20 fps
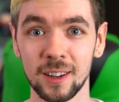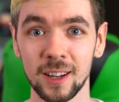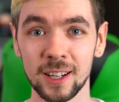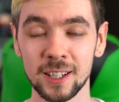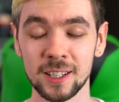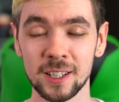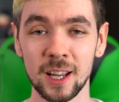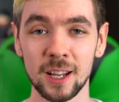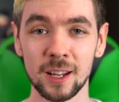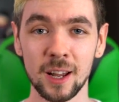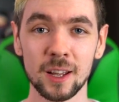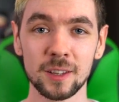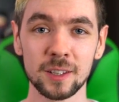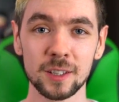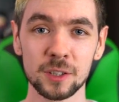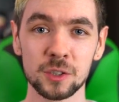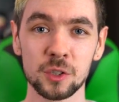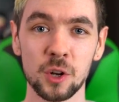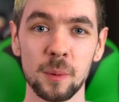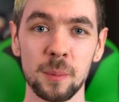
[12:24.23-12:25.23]
And I
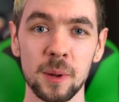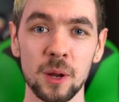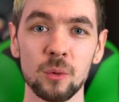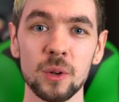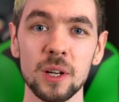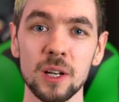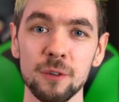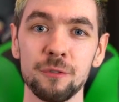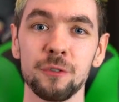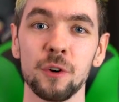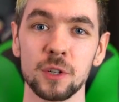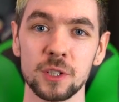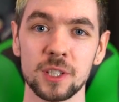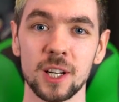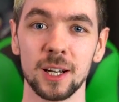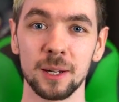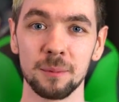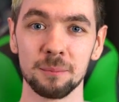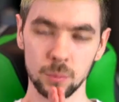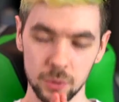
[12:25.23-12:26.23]
think it's going to be a really fun
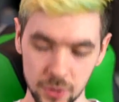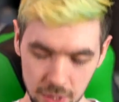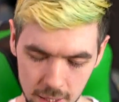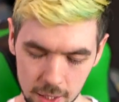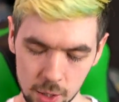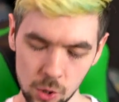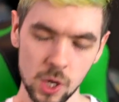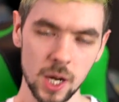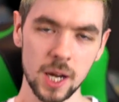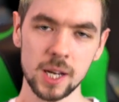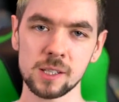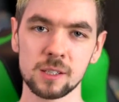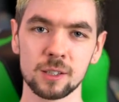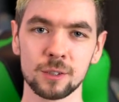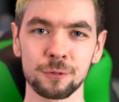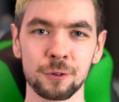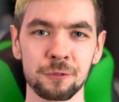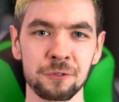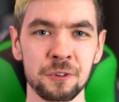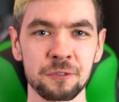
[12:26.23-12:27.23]
time. But thank you guys
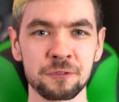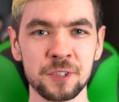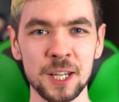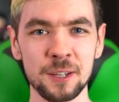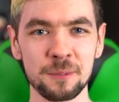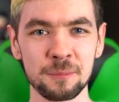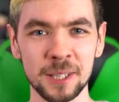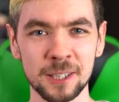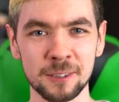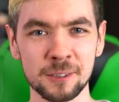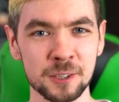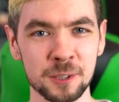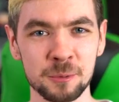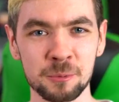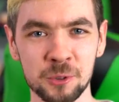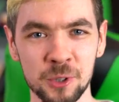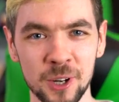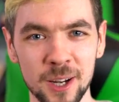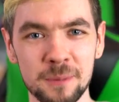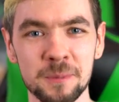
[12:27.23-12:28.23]
for 15 million
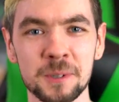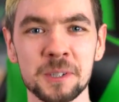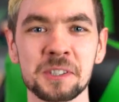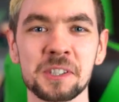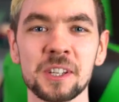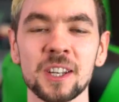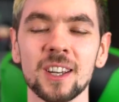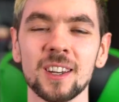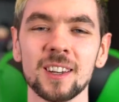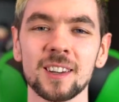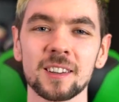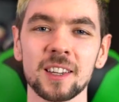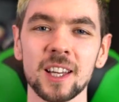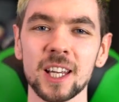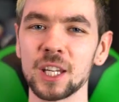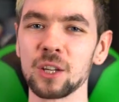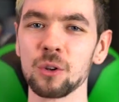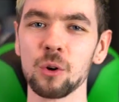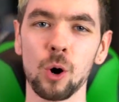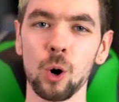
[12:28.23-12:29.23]
subscribers.
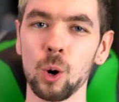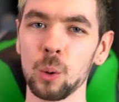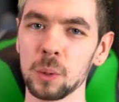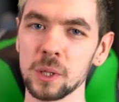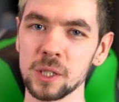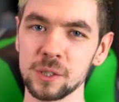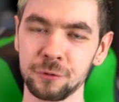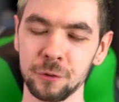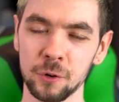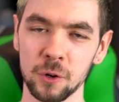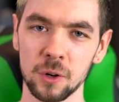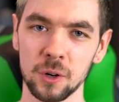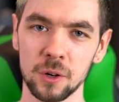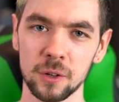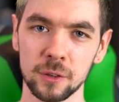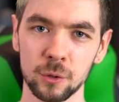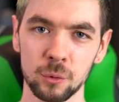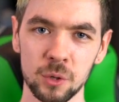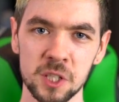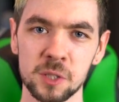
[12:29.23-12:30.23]
Thank you always
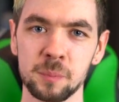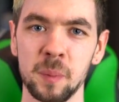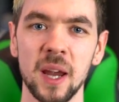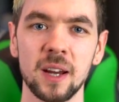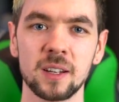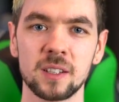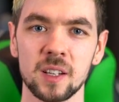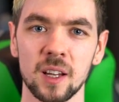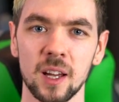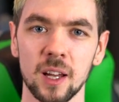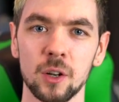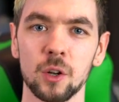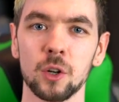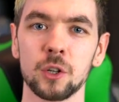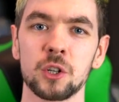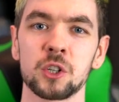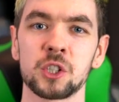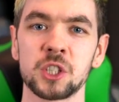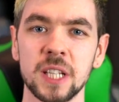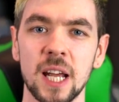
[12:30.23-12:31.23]
for the respect and
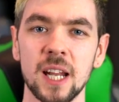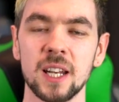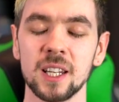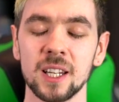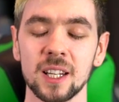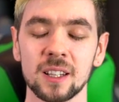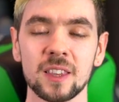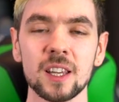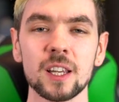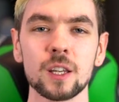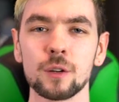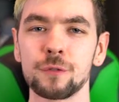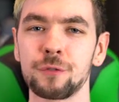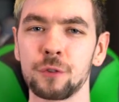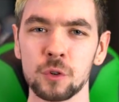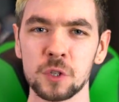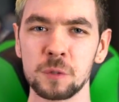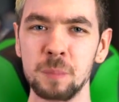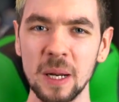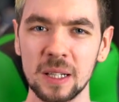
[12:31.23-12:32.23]
understanding. And thank you
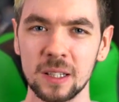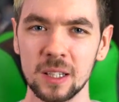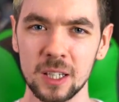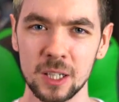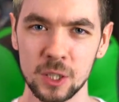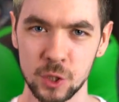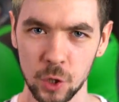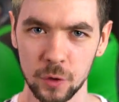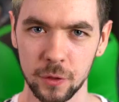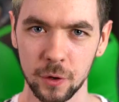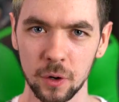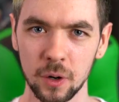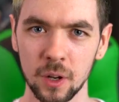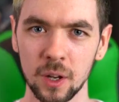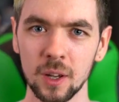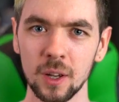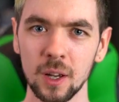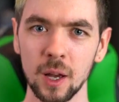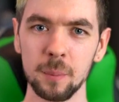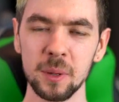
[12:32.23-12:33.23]
for respecting each other
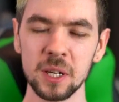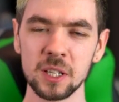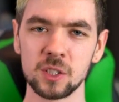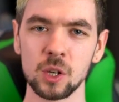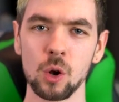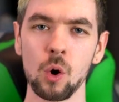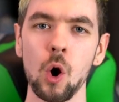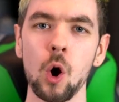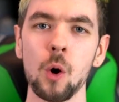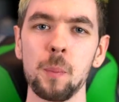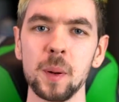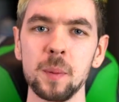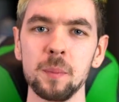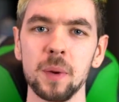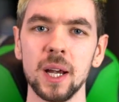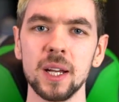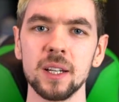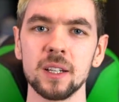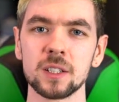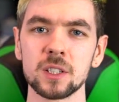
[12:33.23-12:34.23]
and being so
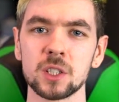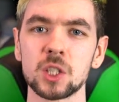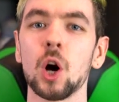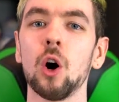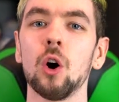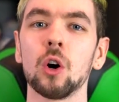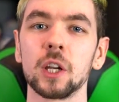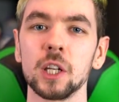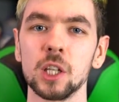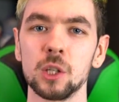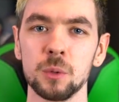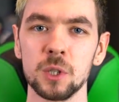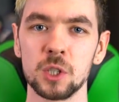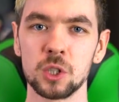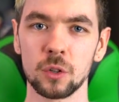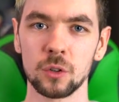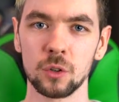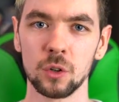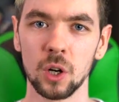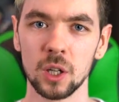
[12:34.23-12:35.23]
open-minded and talking to
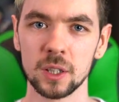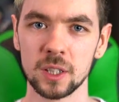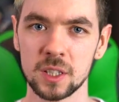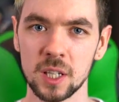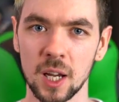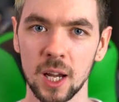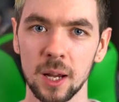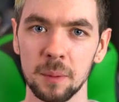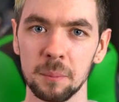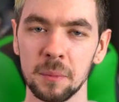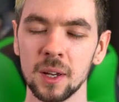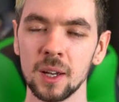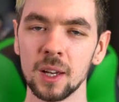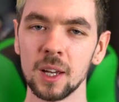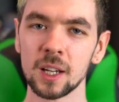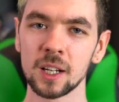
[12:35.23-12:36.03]
each other all the time.